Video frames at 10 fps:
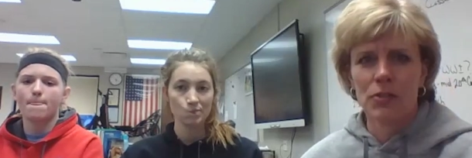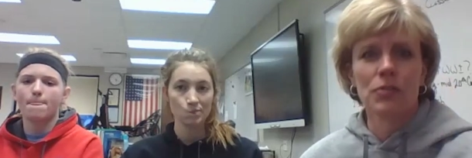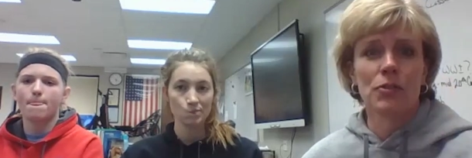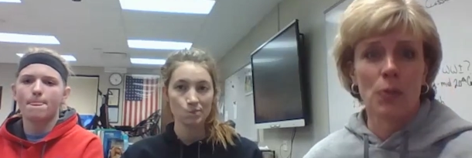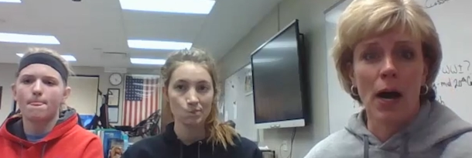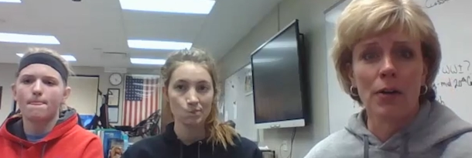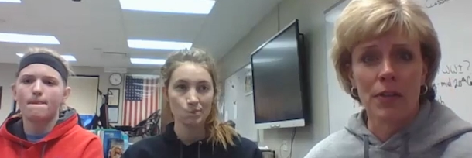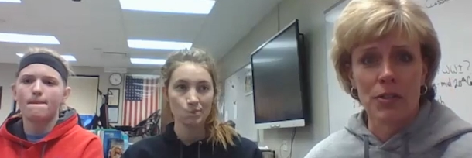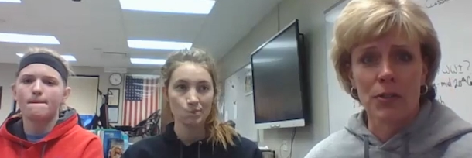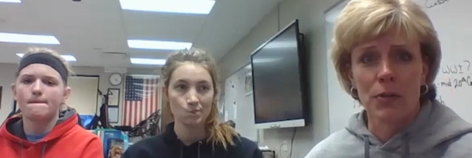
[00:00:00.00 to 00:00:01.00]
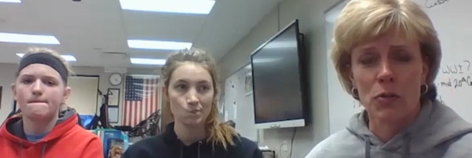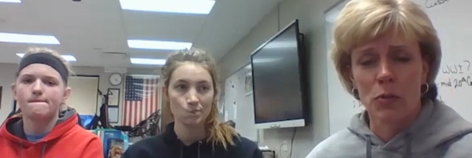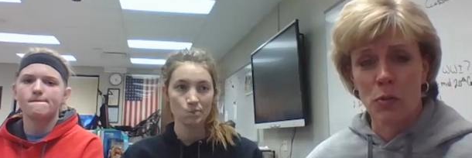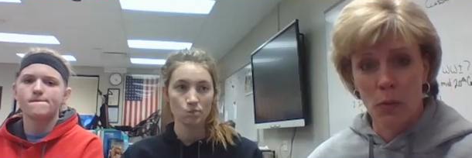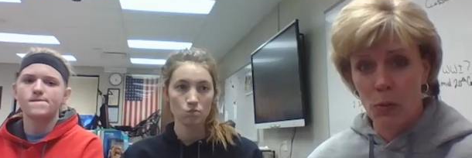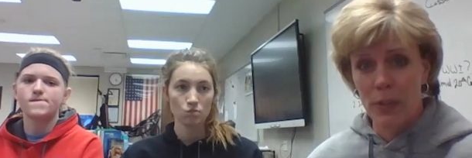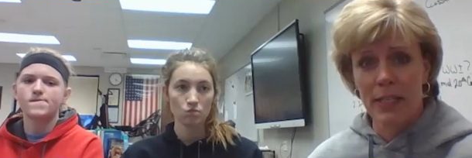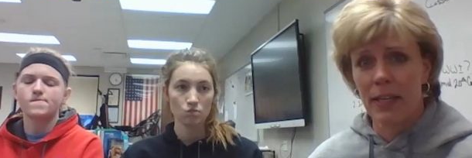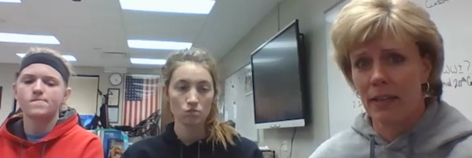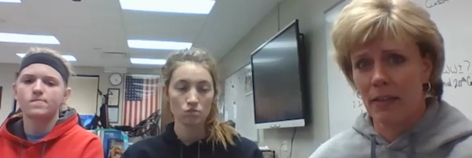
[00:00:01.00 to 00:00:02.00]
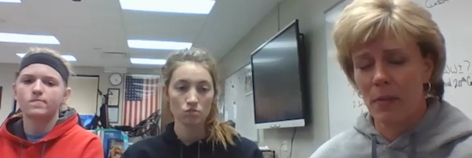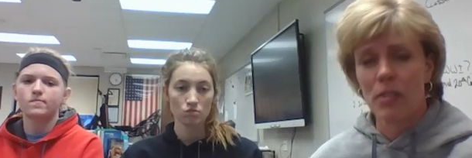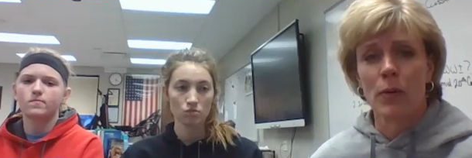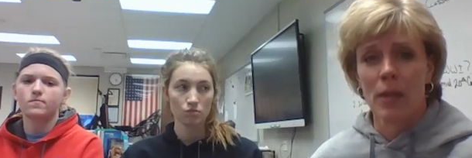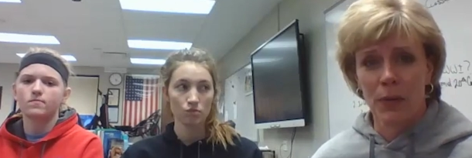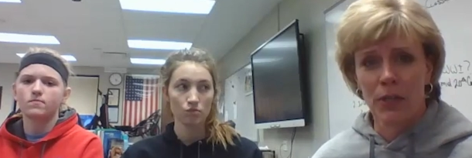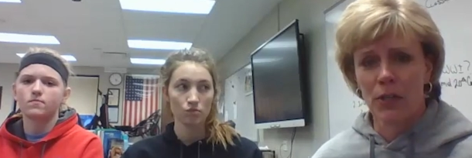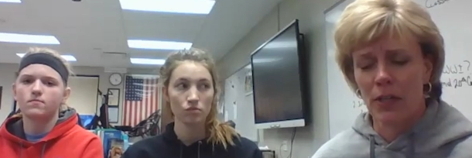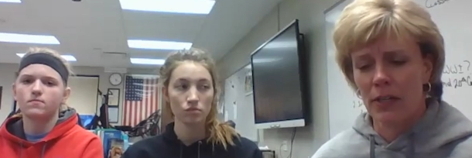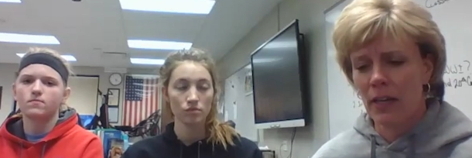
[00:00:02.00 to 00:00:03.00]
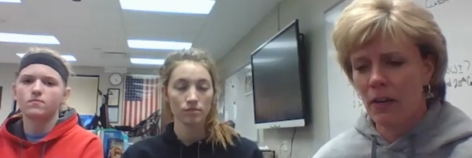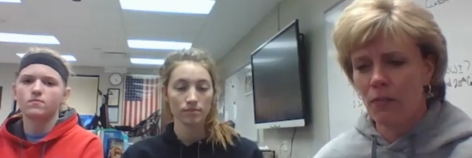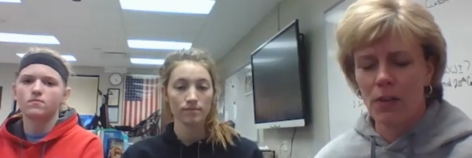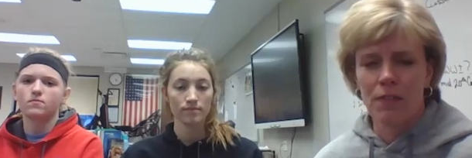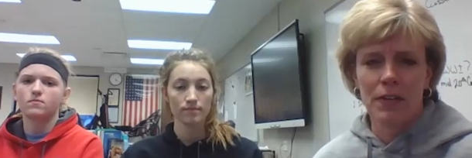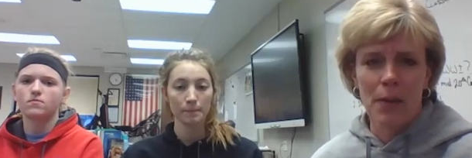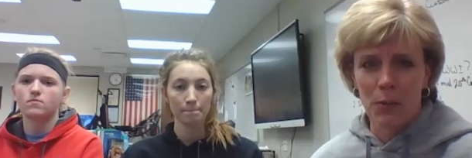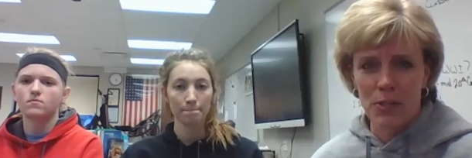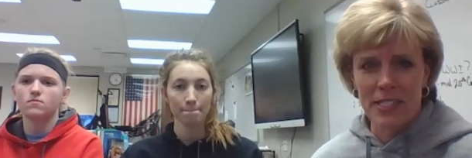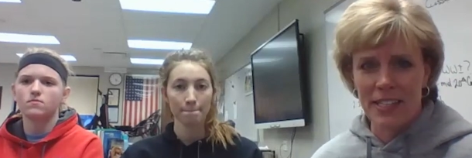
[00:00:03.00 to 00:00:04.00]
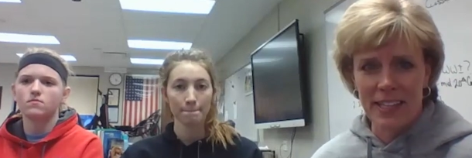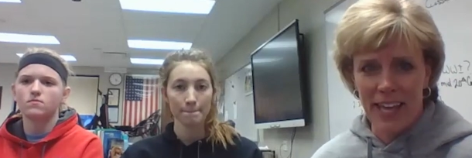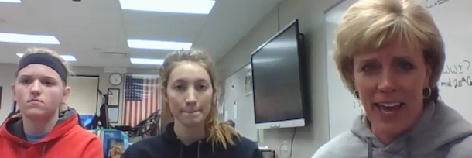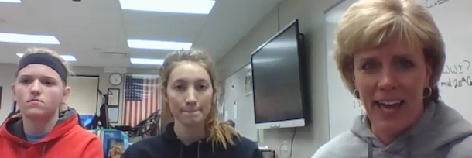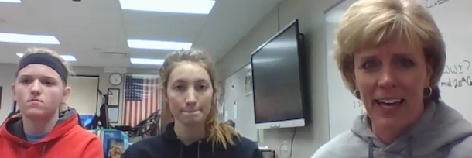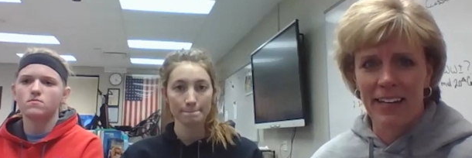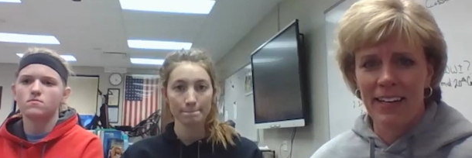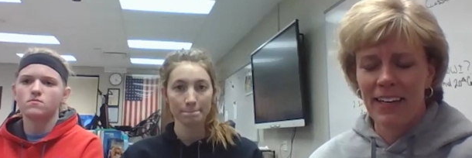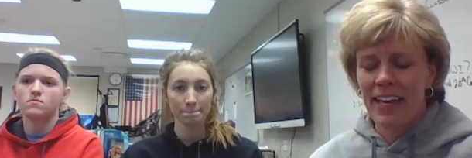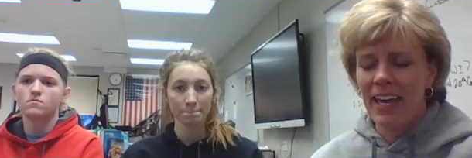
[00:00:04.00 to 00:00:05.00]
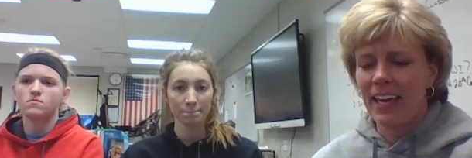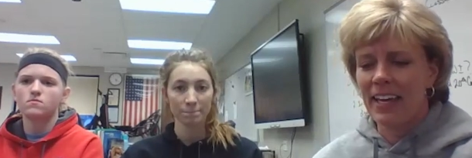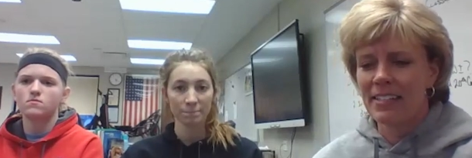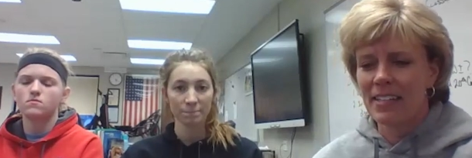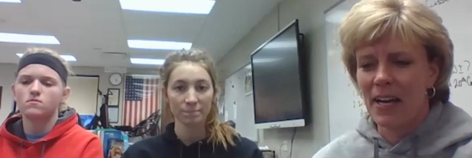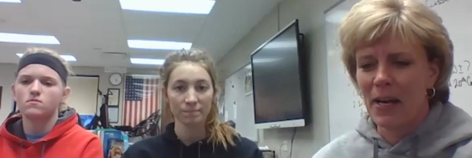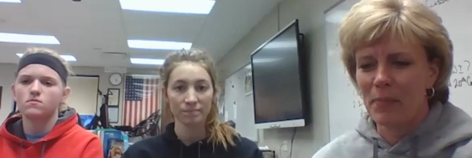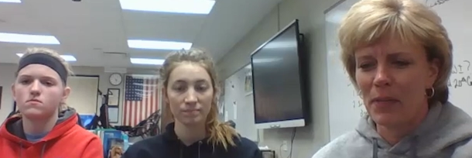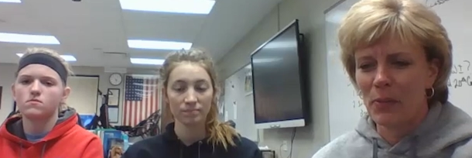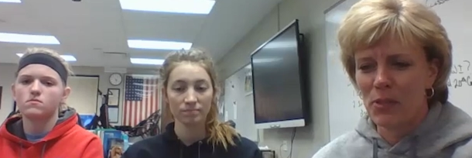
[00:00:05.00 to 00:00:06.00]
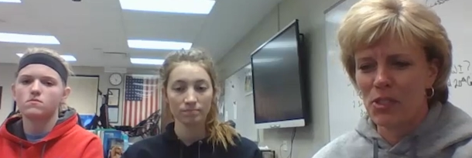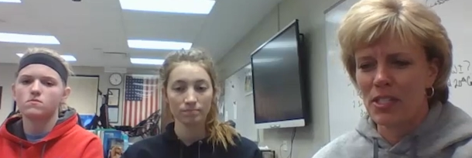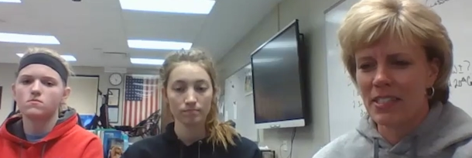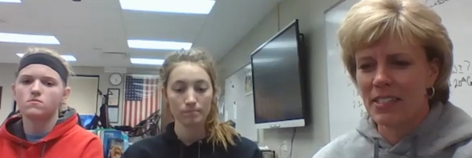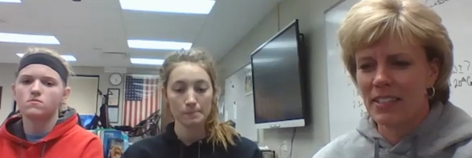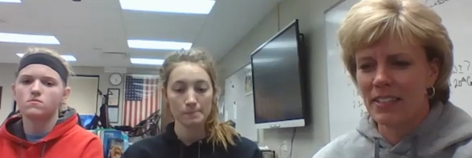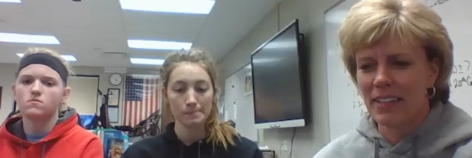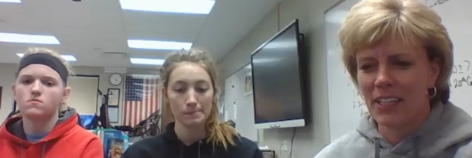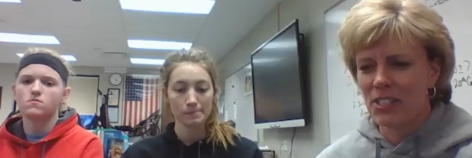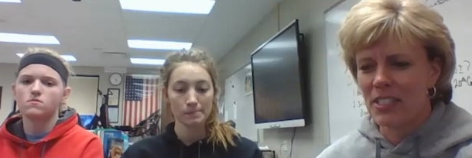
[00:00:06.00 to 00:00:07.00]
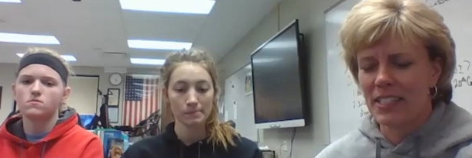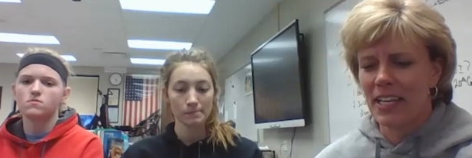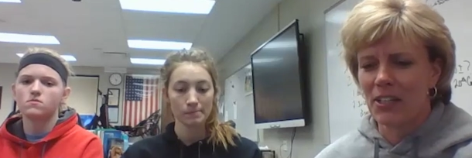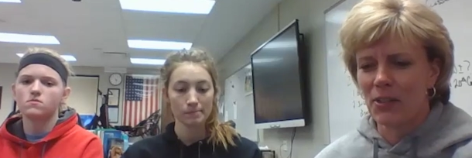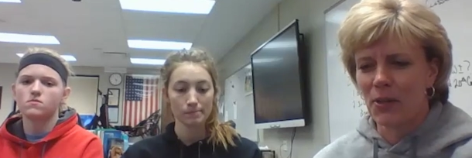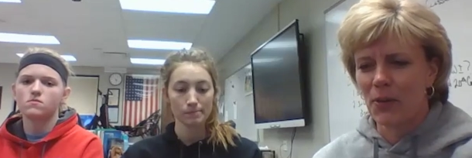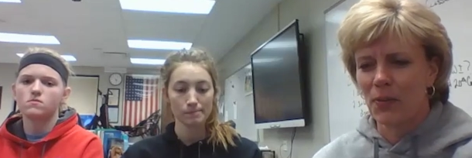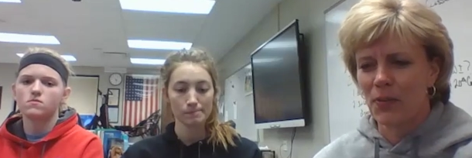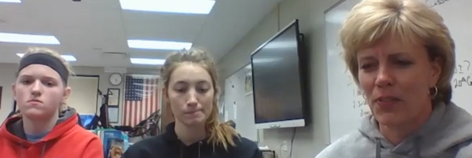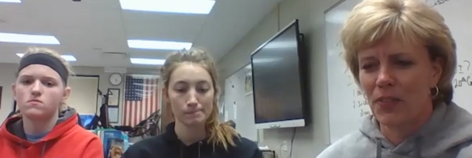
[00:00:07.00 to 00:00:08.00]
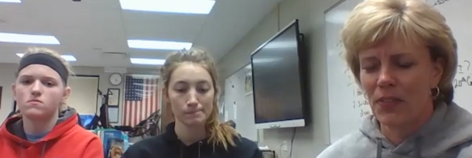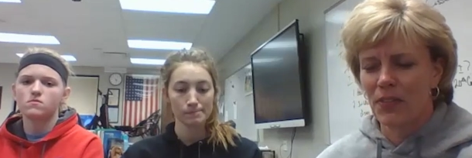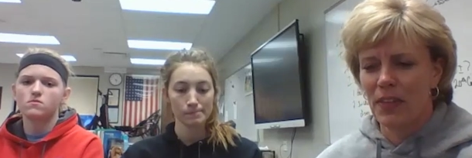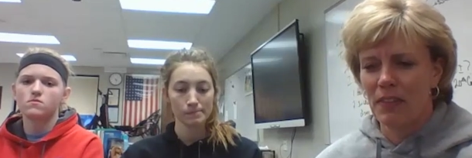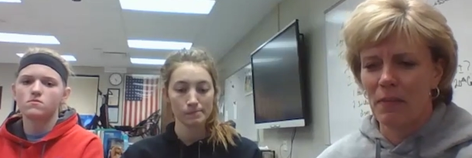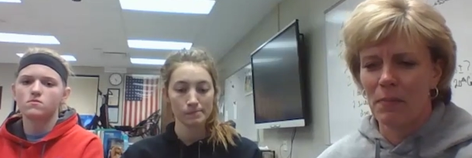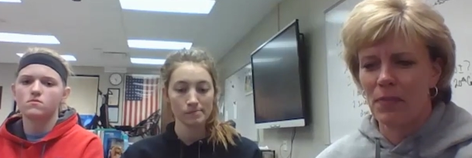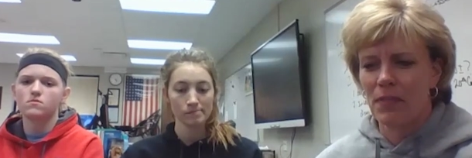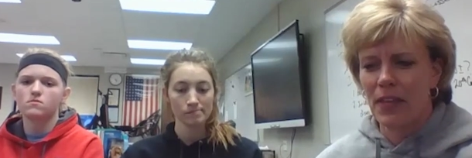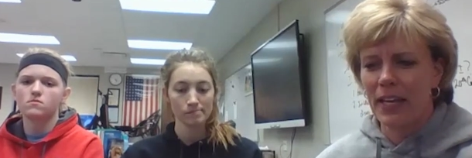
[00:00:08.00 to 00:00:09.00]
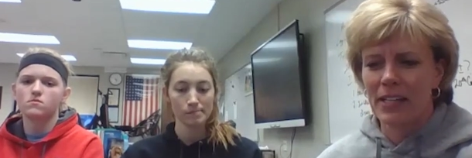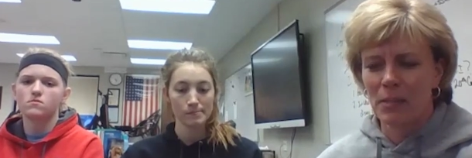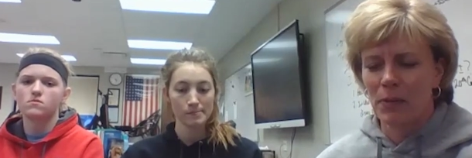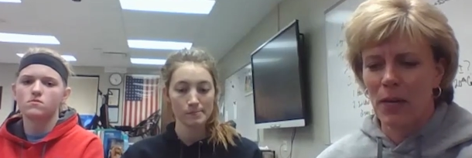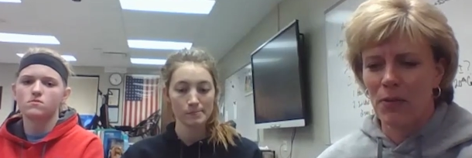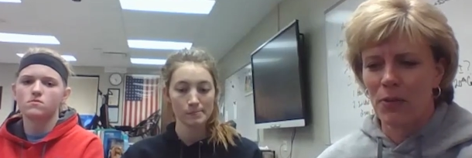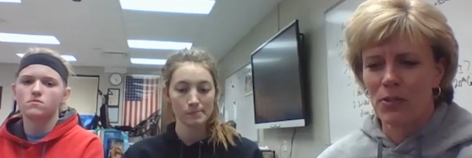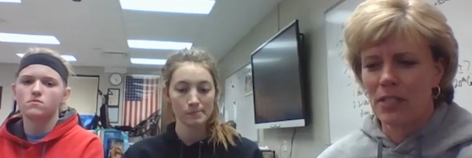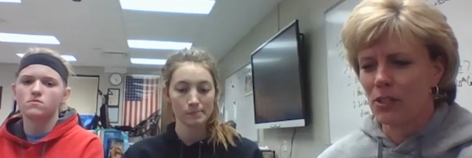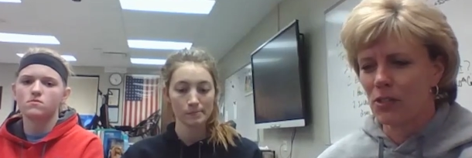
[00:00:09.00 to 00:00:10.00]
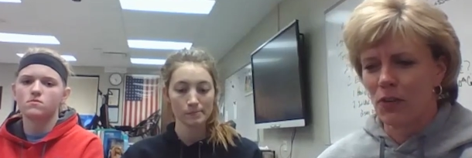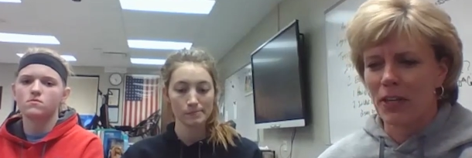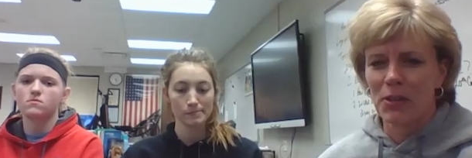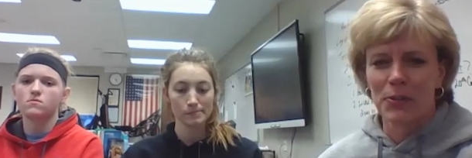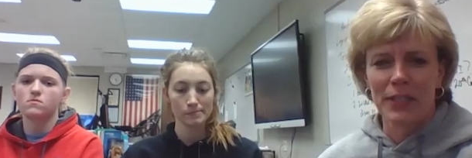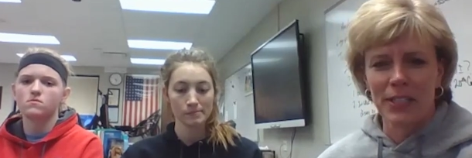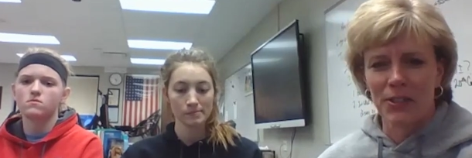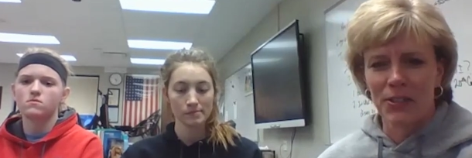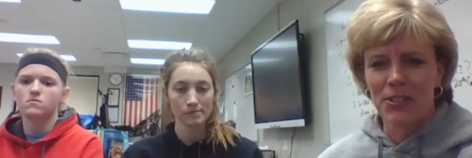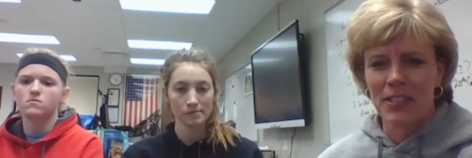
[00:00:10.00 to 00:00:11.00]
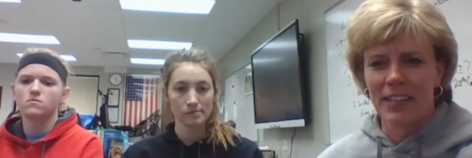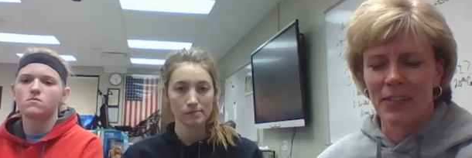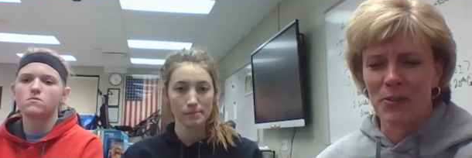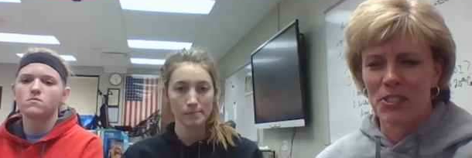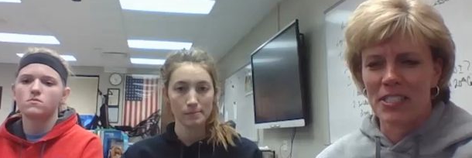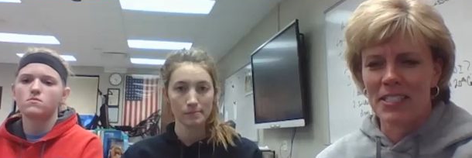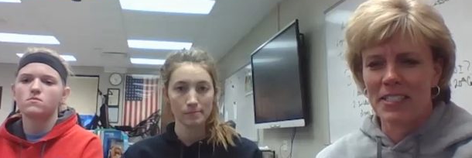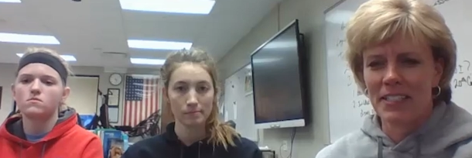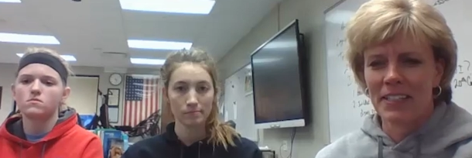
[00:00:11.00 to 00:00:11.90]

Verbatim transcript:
Speaker 1: to honor these girls which which we did in the best way that we could for the phenomenal season that they had and um, but it was just like she said you know they, they they got to play with those seniors for like three years and it was just